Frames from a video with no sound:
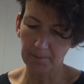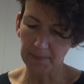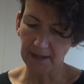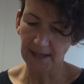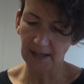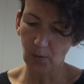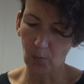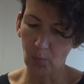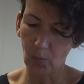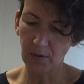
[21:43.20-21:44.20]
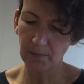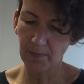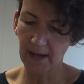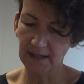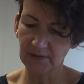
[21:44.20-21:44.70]
Being one
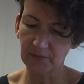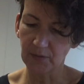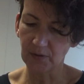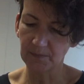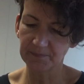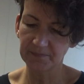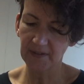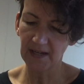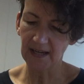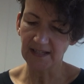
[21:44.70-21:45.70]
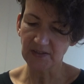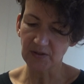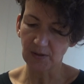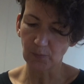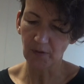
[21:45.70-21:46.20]
mindful is
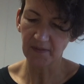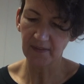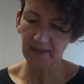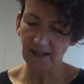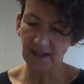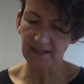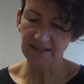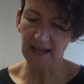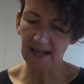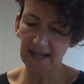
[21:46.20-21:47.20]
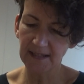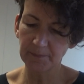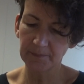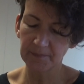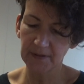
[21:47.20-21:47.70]
doing one thing at a
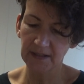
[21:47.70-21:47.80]
time.